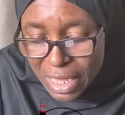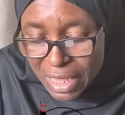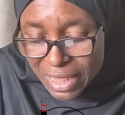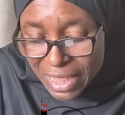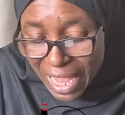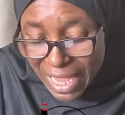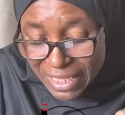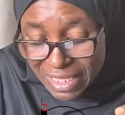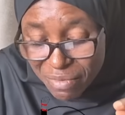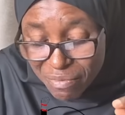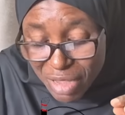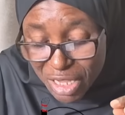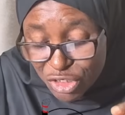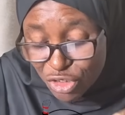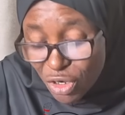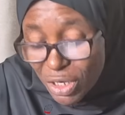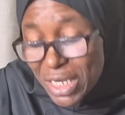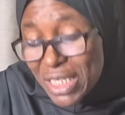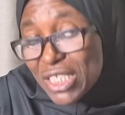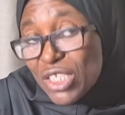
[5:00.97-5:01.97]
that the
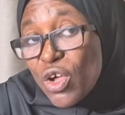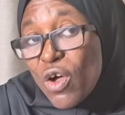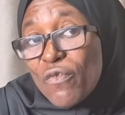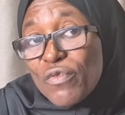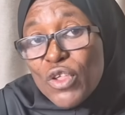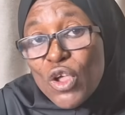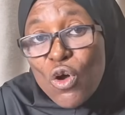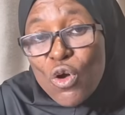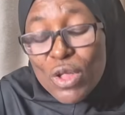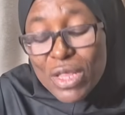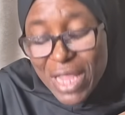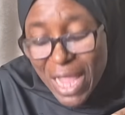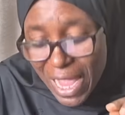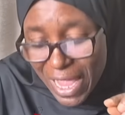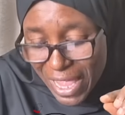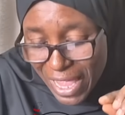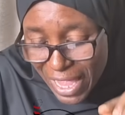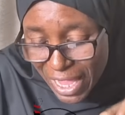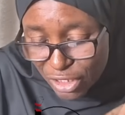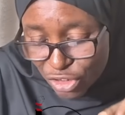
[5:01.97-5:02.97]
majority of the
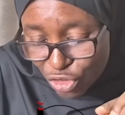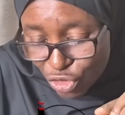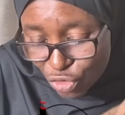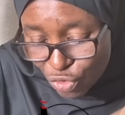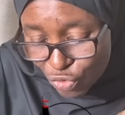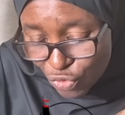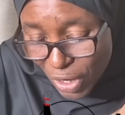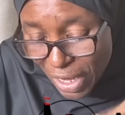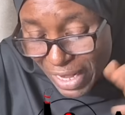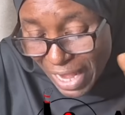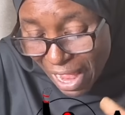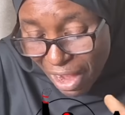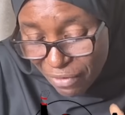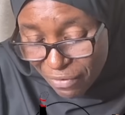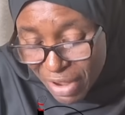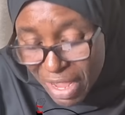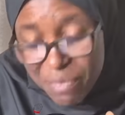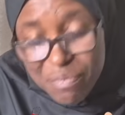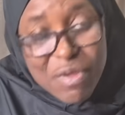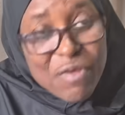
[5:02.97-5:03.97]
underage children
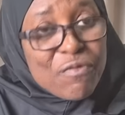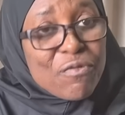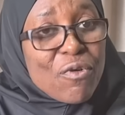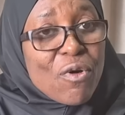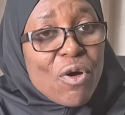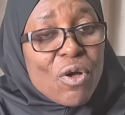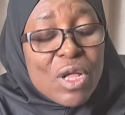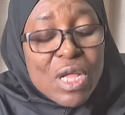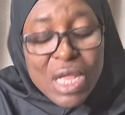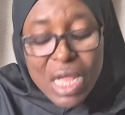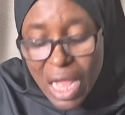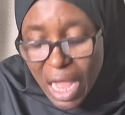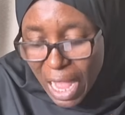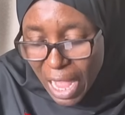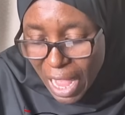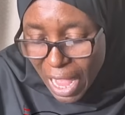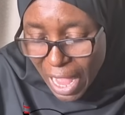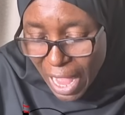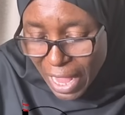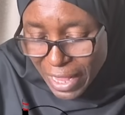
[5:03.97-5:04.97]
arraigned before
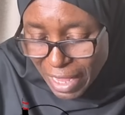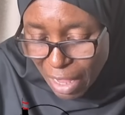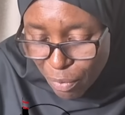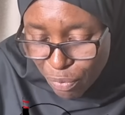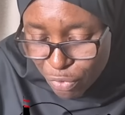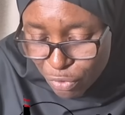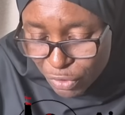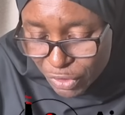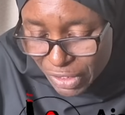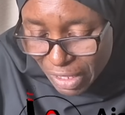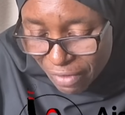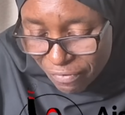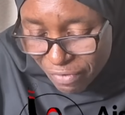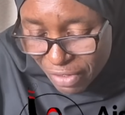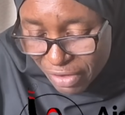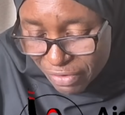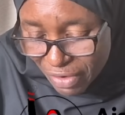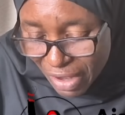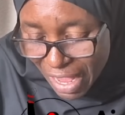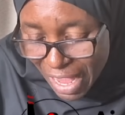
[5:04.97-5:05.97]
an Abuja
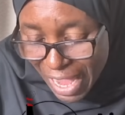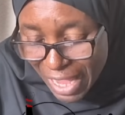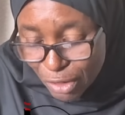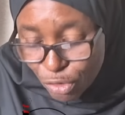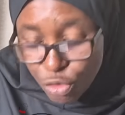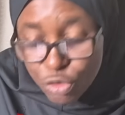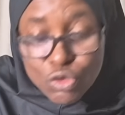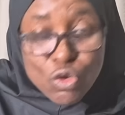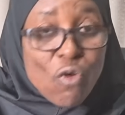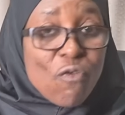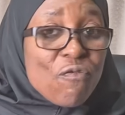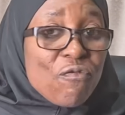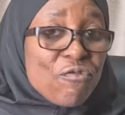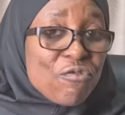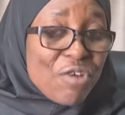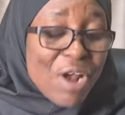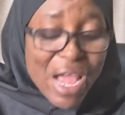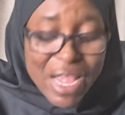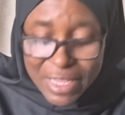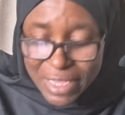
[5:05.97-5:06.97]
Federal High Court on
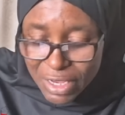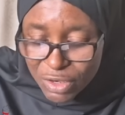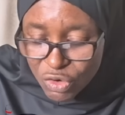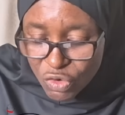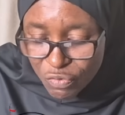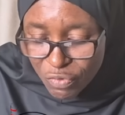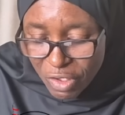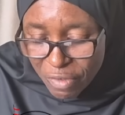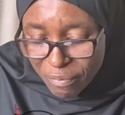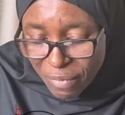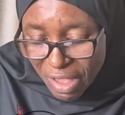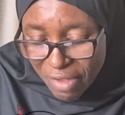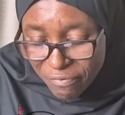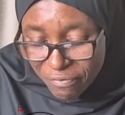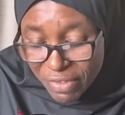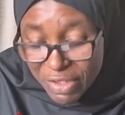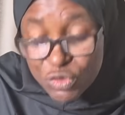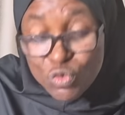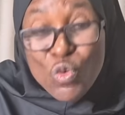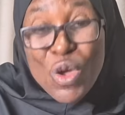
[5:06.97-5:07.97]
Friday, November
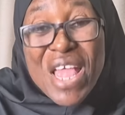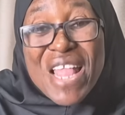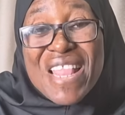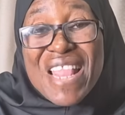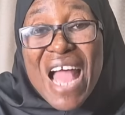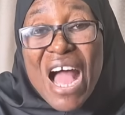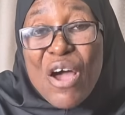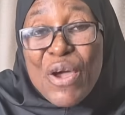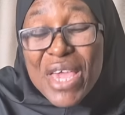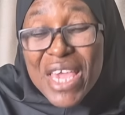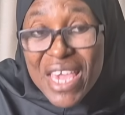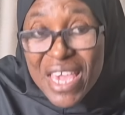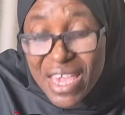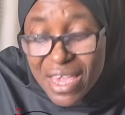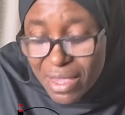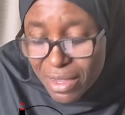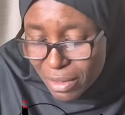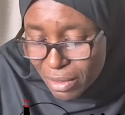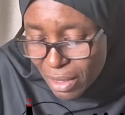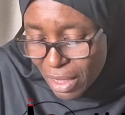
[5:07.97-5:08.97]
1st, were now
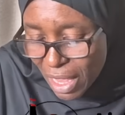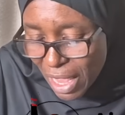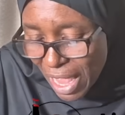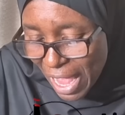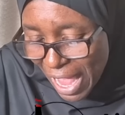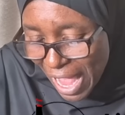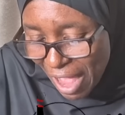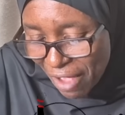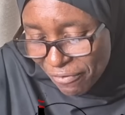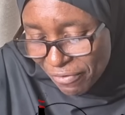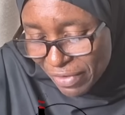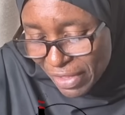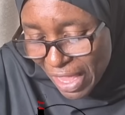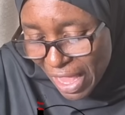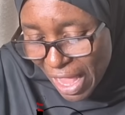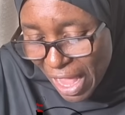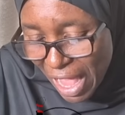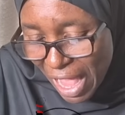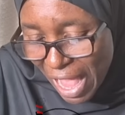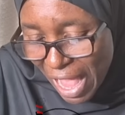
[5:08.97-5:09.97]
ill after